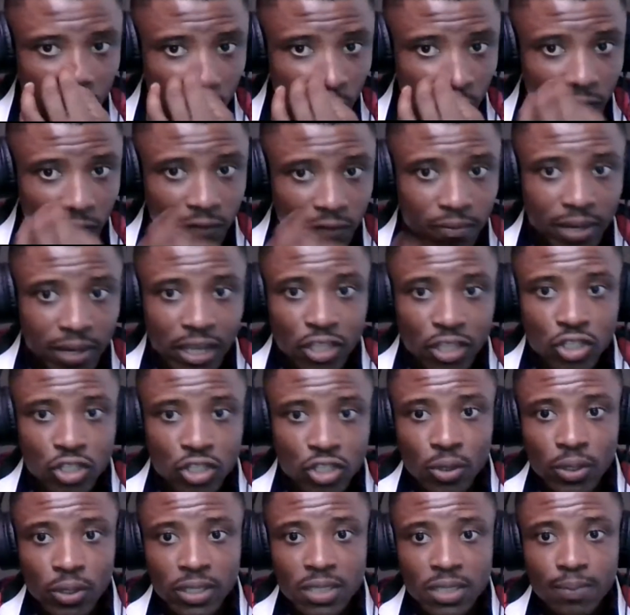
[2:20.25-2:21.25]
of my
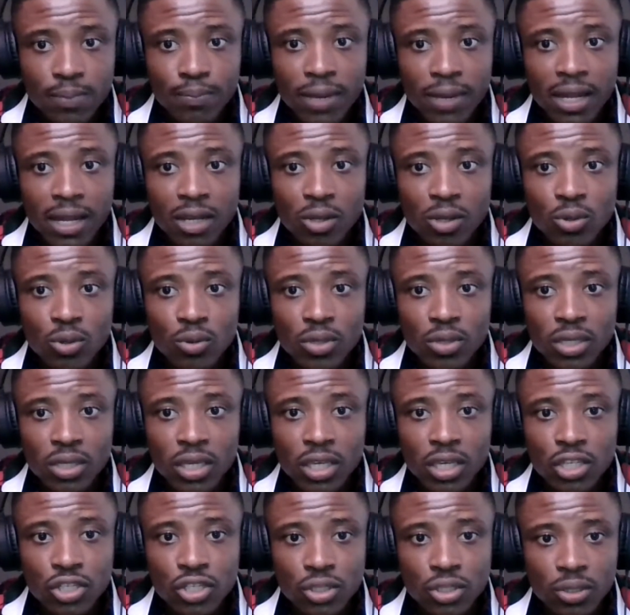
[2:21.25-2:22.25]
choice per
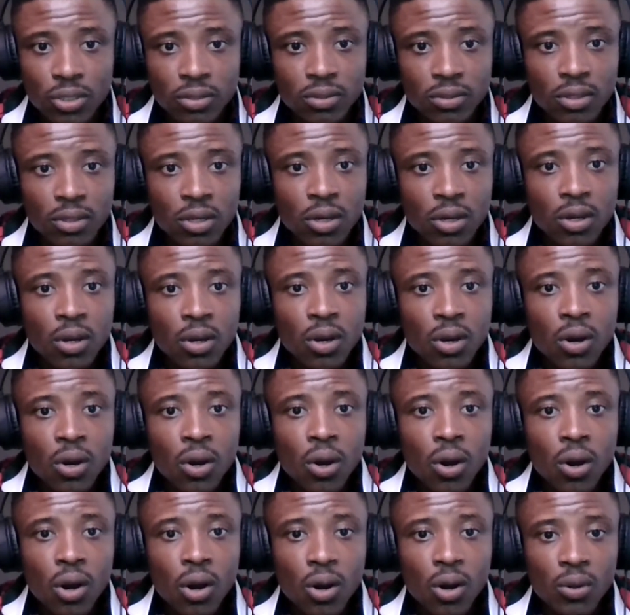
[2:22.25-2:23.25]
location?
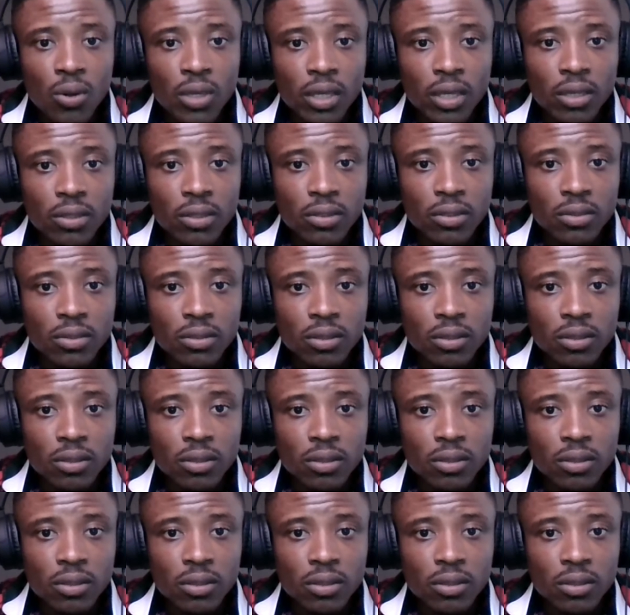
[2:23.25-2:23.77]
Okay.